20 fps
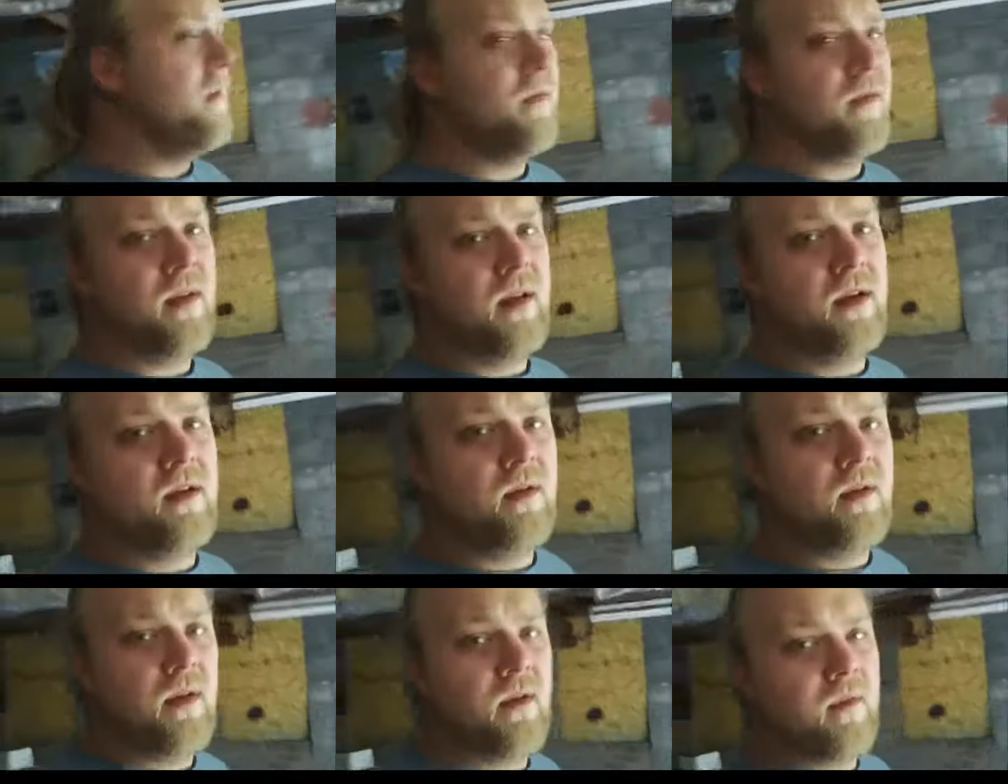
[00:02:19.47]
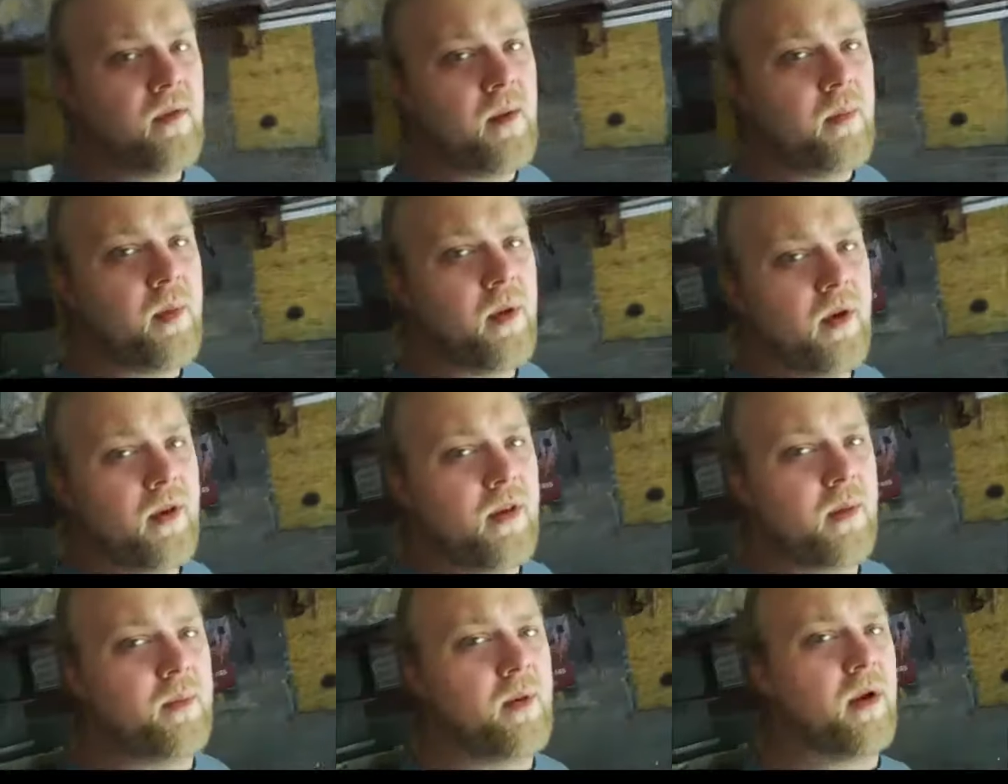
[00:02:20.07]
if they do have that
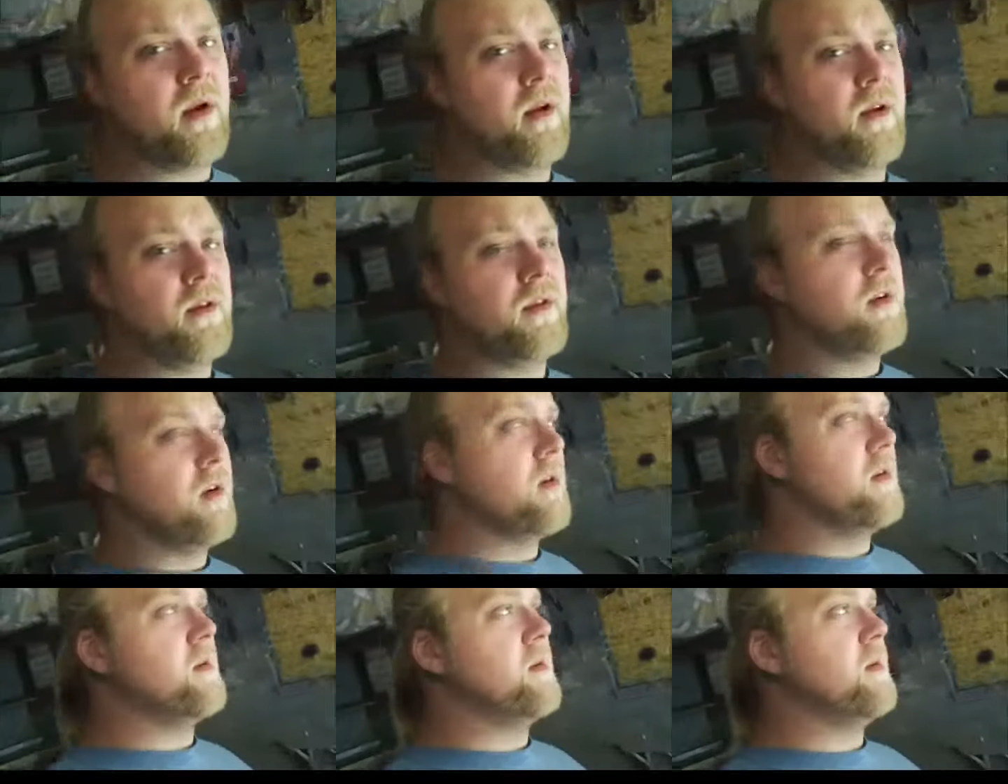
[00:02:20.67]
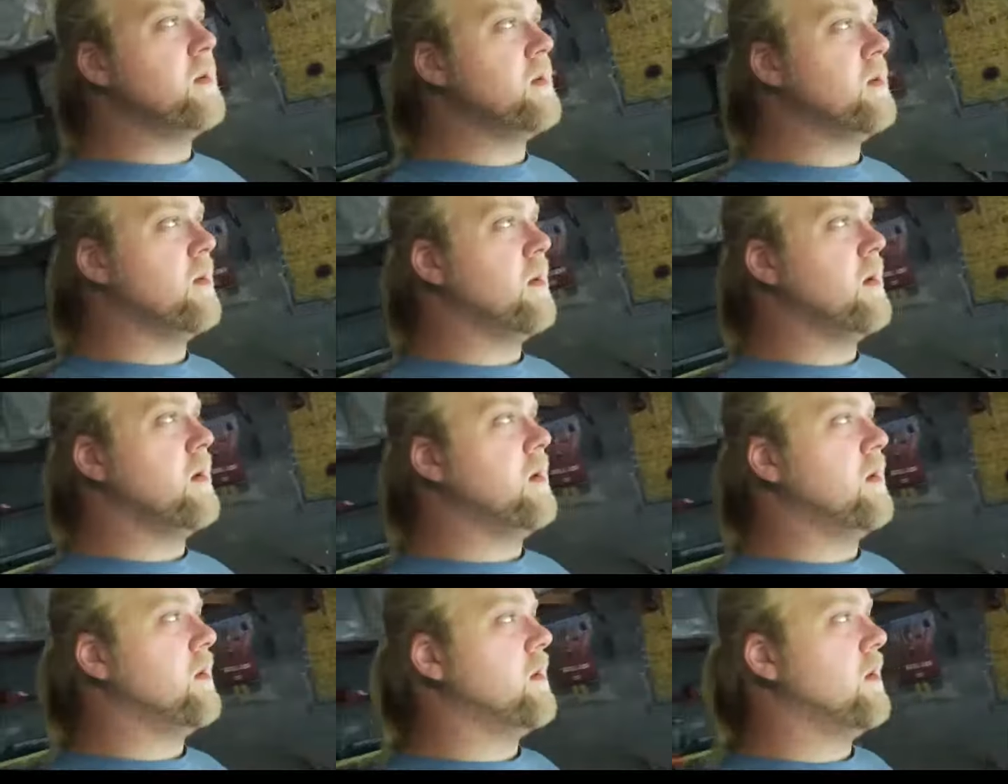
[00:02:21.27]
part, they're probably going to charge me
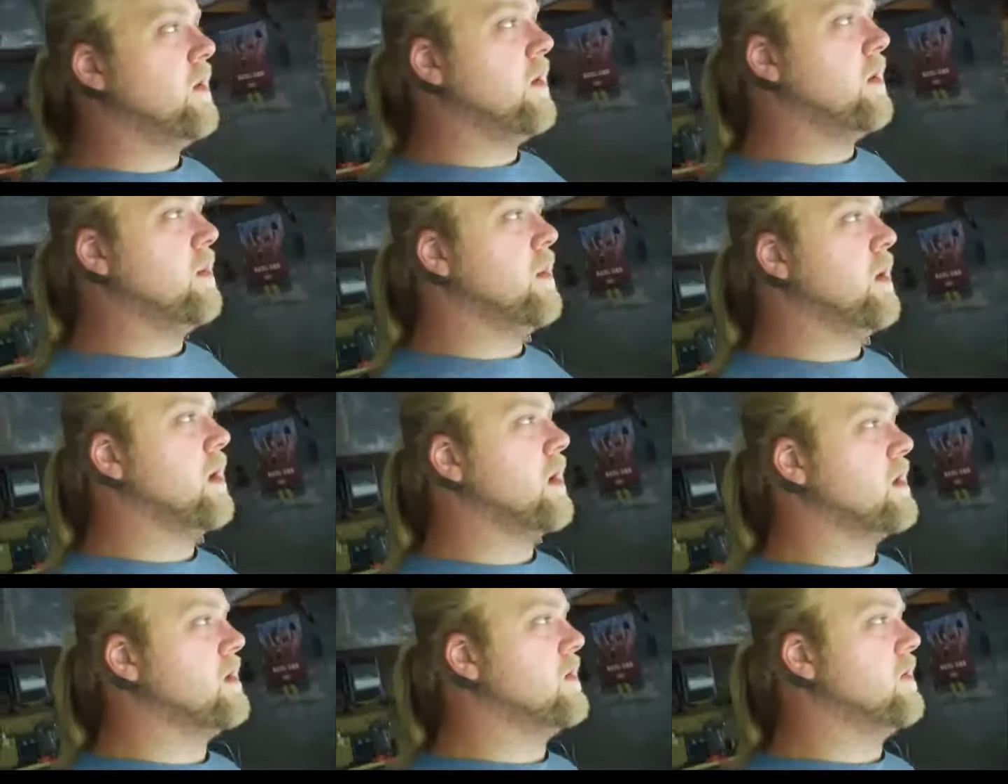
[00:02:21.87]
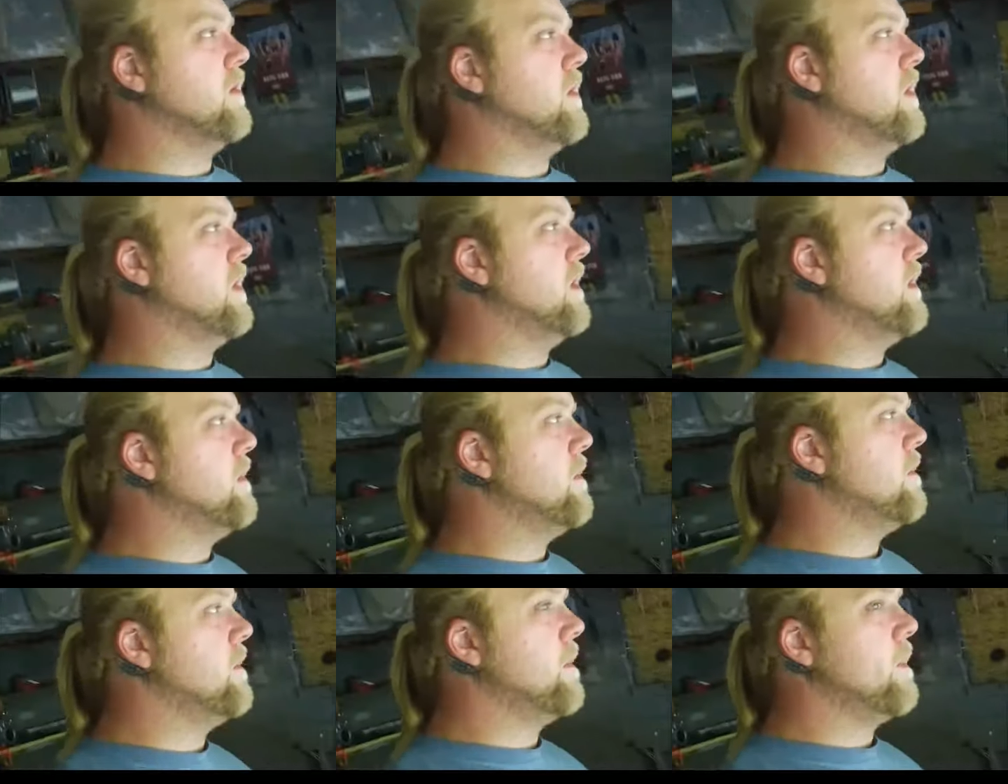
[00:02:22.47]
20 or 30 bucks for it.
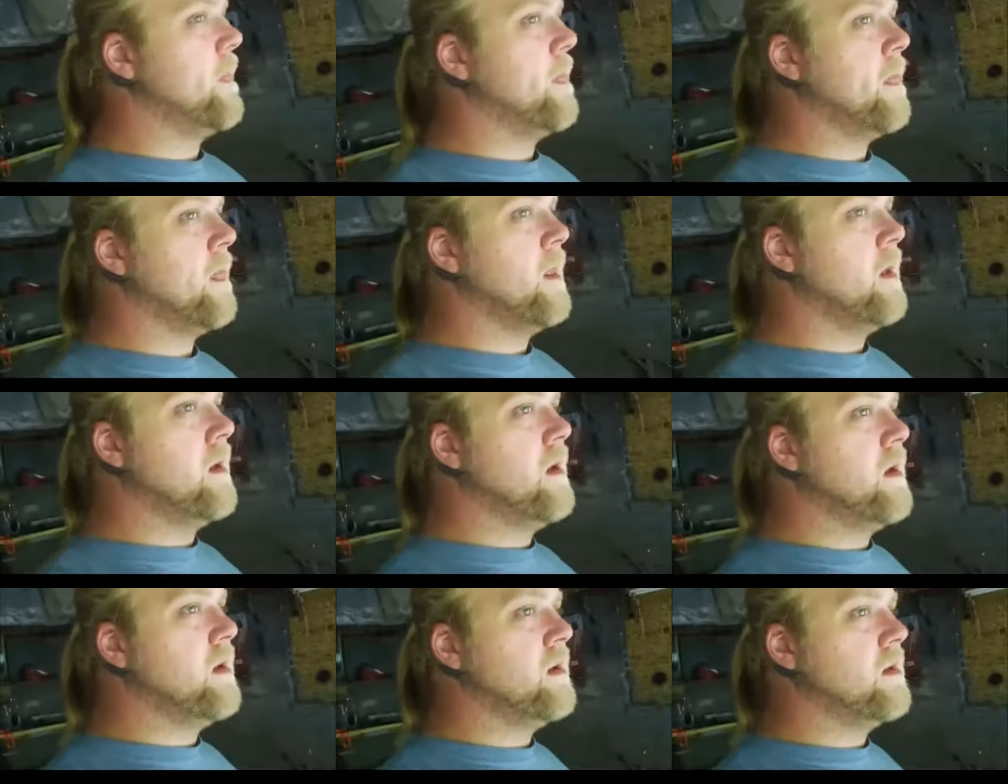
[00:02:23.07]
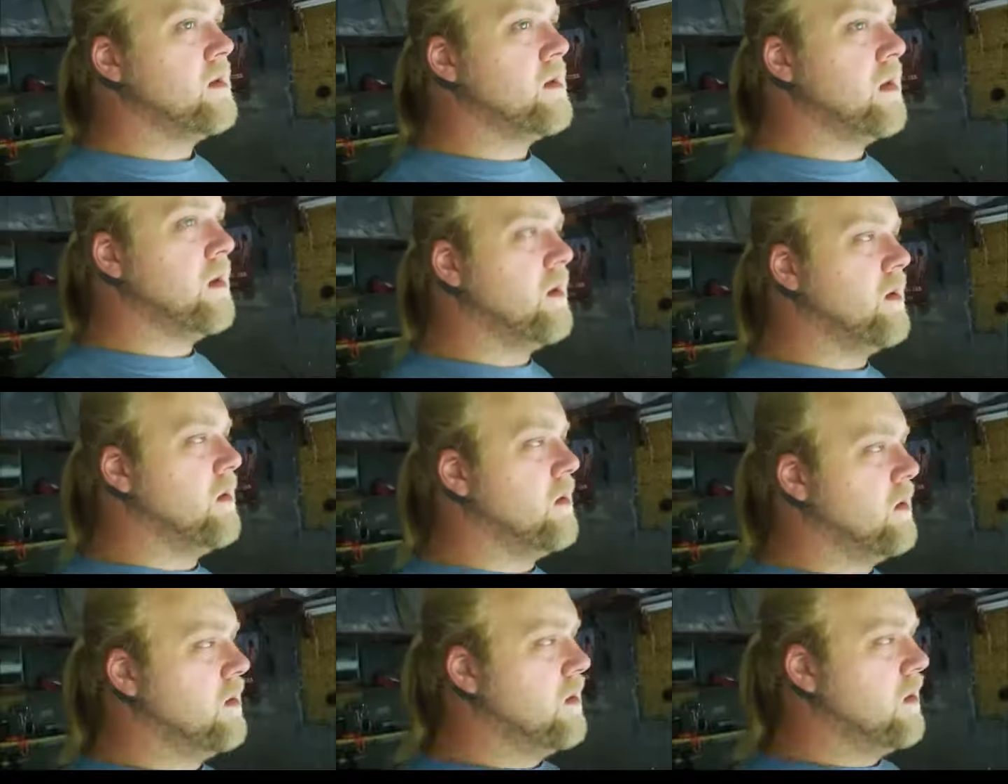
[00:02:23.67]

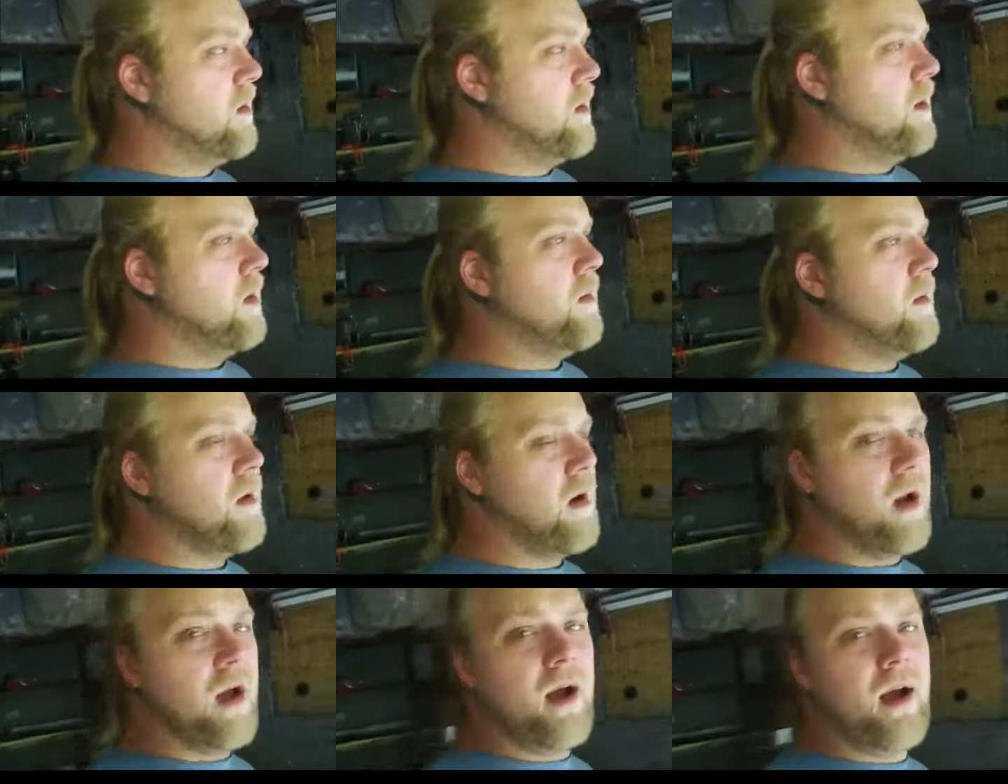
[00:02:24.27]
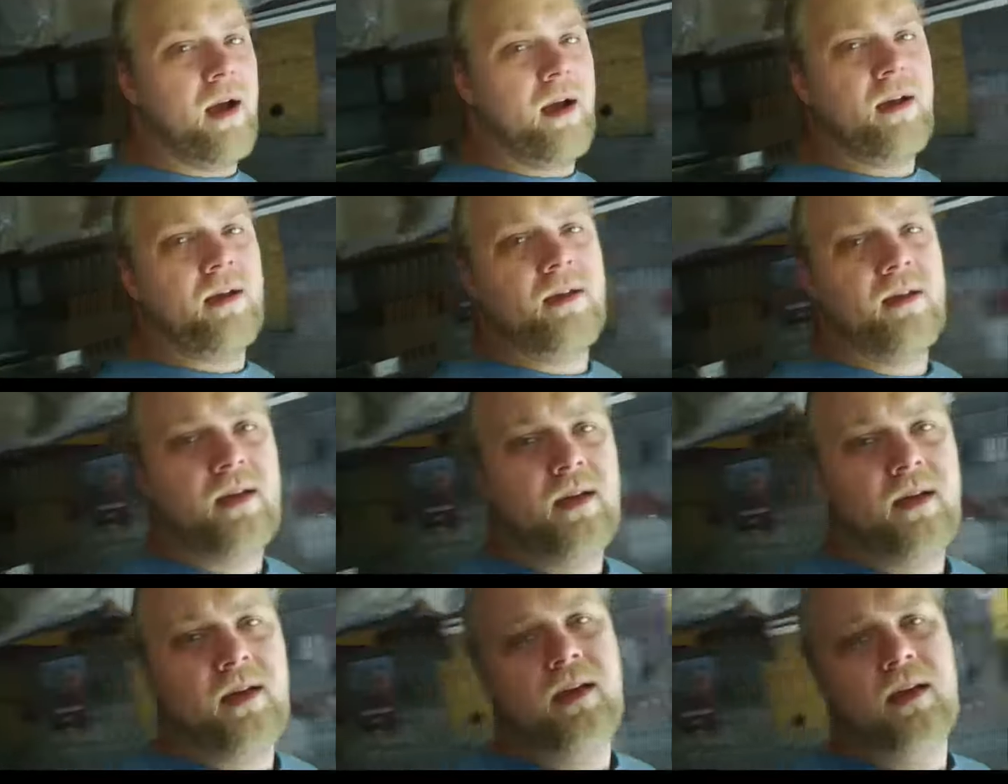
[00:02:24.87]
So what I
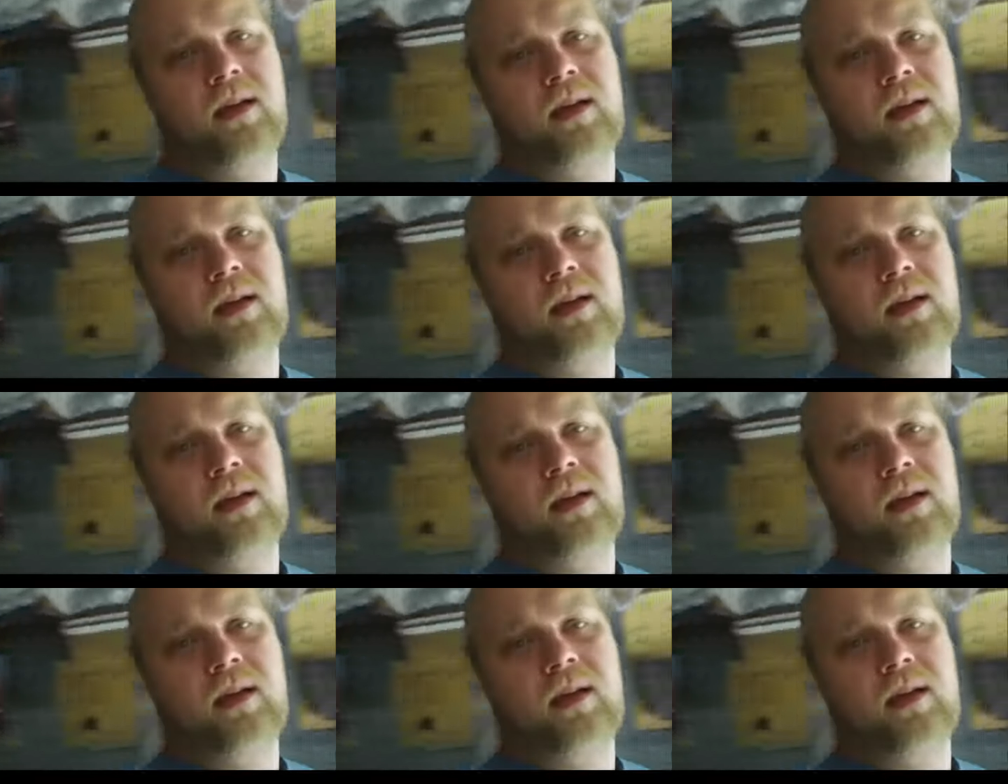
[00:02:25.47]
did